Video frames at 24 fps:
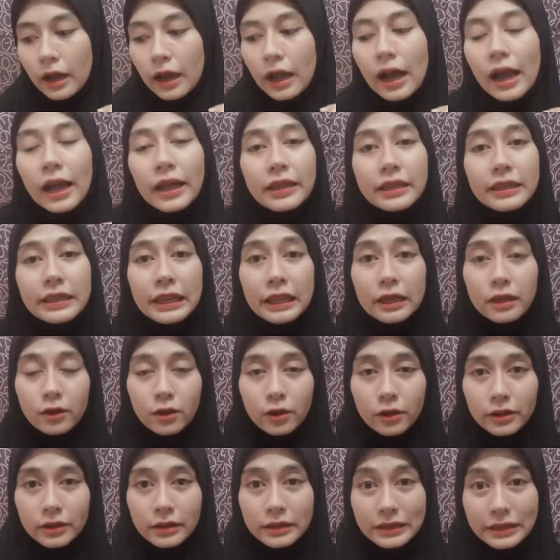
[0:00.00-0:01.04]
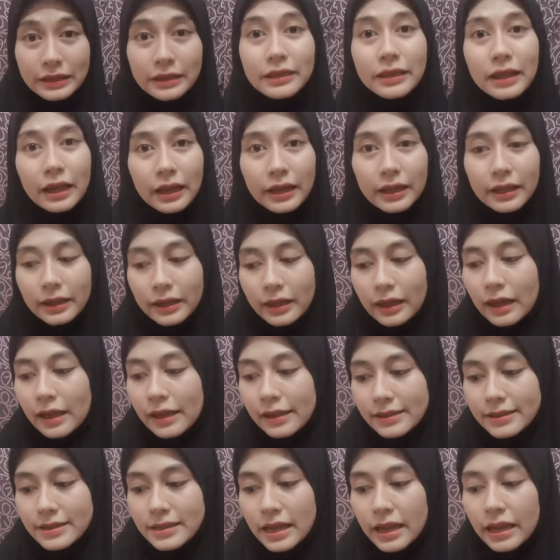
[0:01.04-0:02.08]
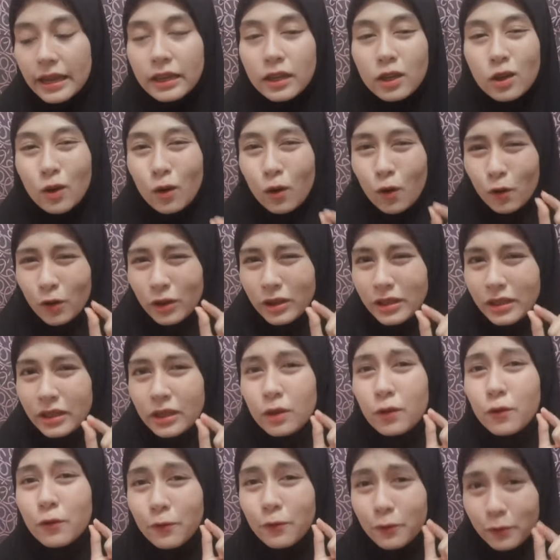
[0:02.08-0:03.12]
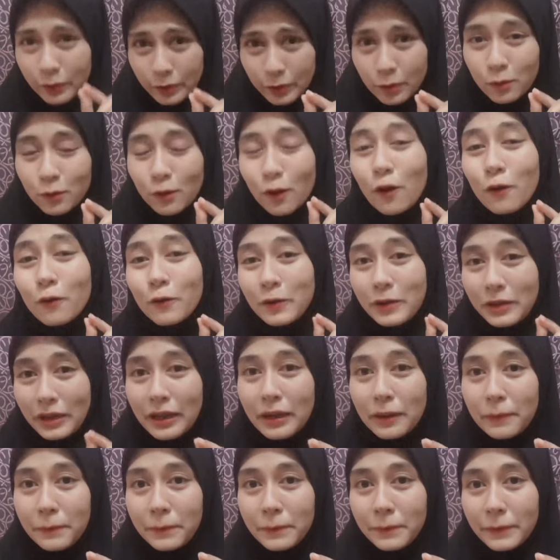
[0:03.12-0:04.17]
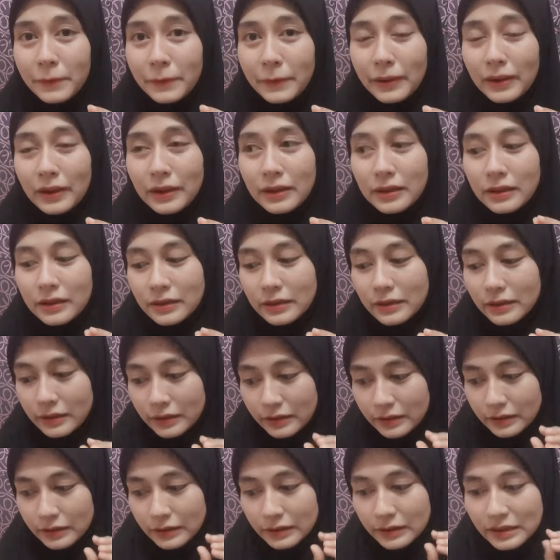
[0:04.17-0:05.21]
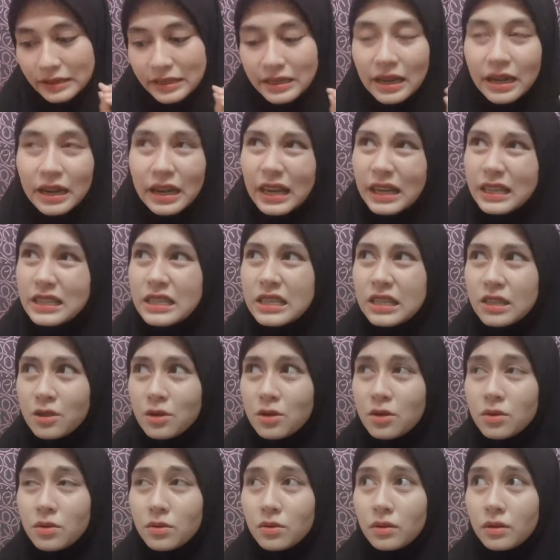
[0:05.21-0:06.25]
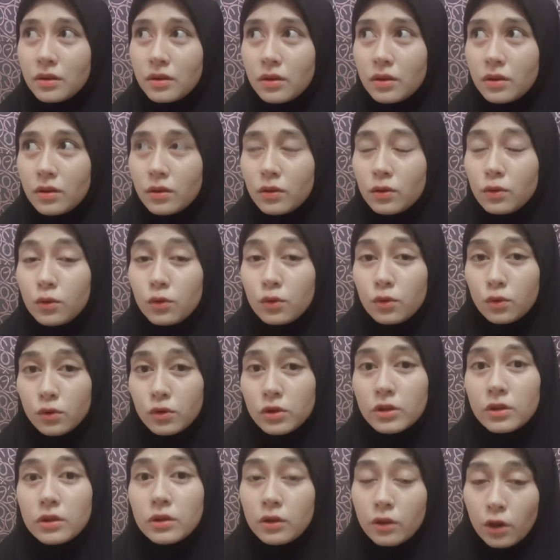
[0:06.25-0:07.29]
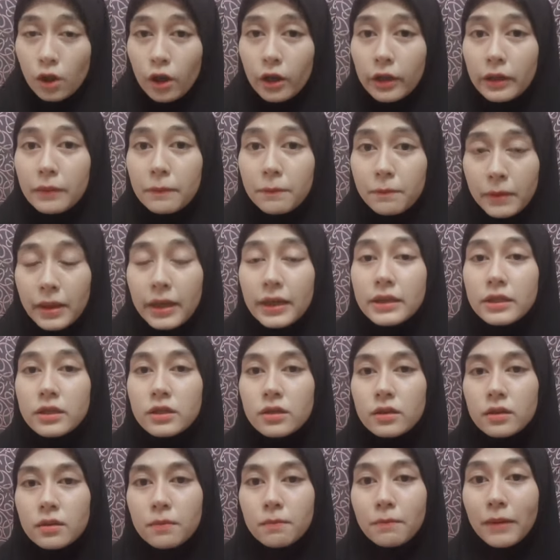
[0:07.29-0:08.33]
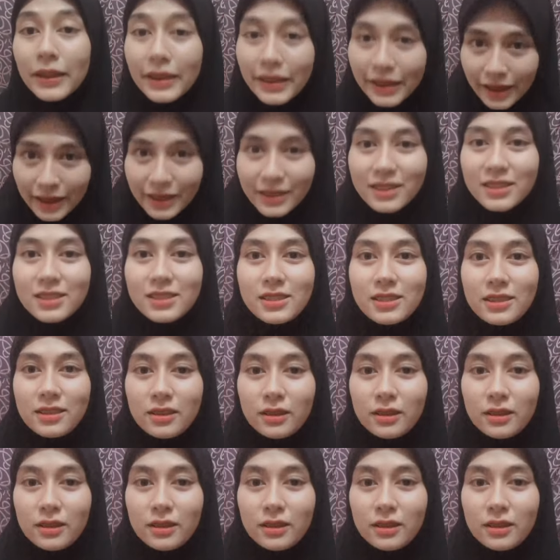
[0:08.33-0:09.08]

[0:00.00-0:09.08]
I cannot deny that only few of them, their attitude does not match my energy.